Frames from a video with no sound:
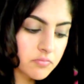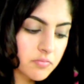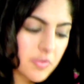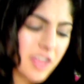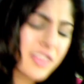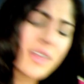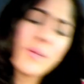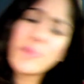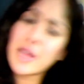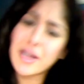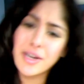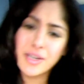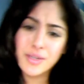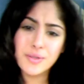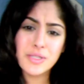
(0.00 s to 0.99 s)
I think I'm not
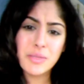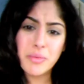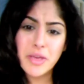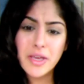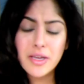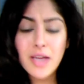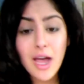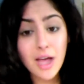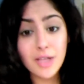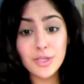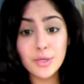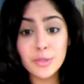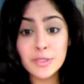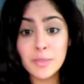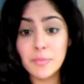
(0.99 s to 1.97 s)
going to use the pink. I'll
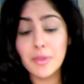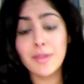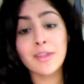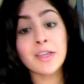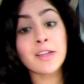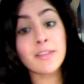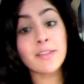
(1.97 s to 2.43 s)
use something like a